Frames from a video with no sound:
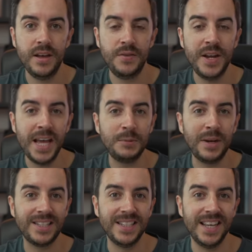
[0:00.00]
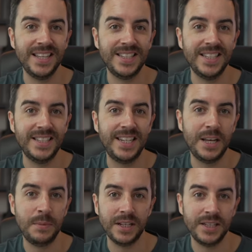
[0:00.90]
The next button is the
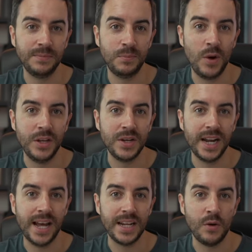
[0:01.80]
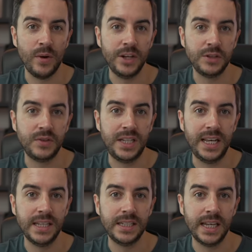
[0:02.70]
sticker button, where you can add a range of
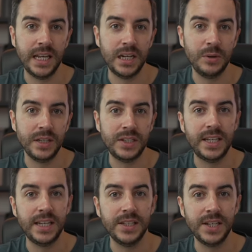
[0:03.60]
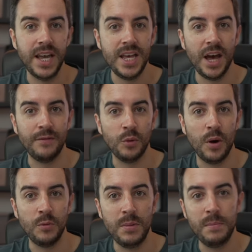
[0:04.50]
stickers, including stickers of your
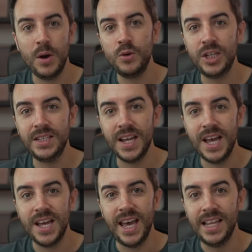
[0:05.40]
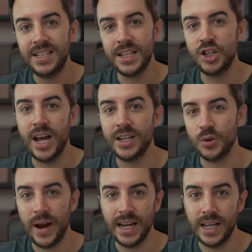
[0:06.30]
own emojis, into the chat
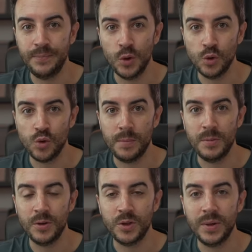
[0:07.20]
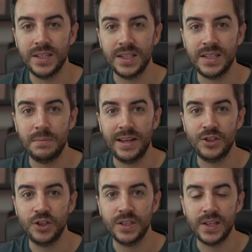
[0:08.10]
directly, or drop them onto existing
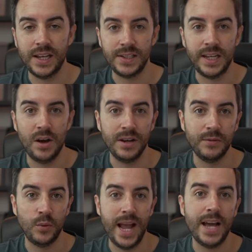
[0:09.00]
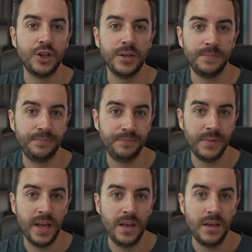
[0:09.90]
messages as a kind of reaction.
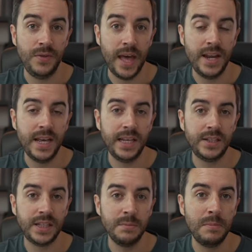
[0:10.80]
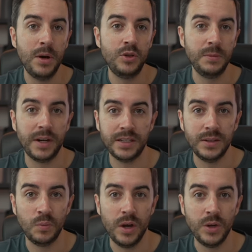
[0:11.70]
Then it's the Memoji
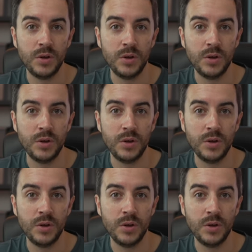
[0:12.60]
button, where you